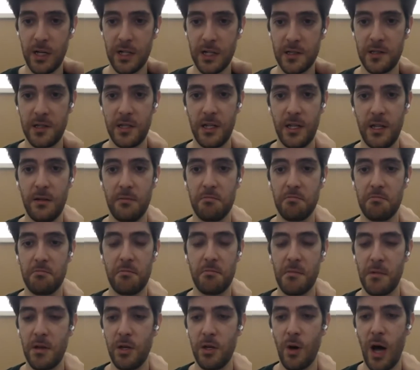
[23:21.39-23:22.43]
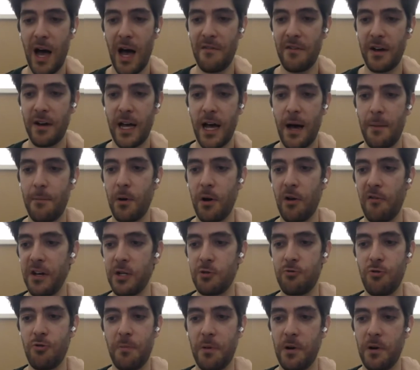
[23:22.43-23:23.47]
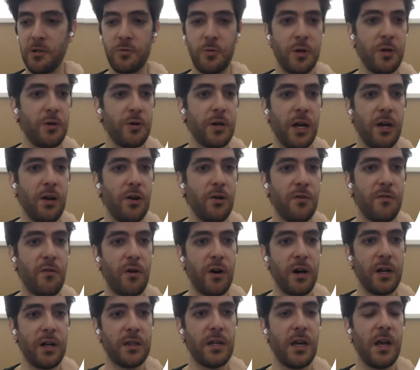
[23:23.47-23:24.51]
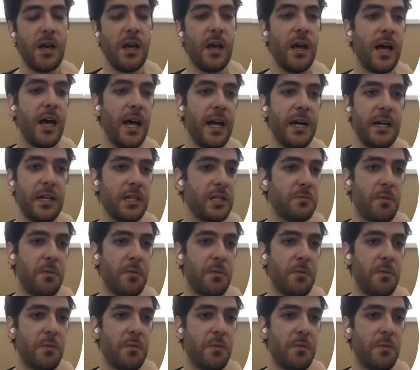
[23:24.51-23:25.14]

because you can see you have a couple of entry points where you can look for it,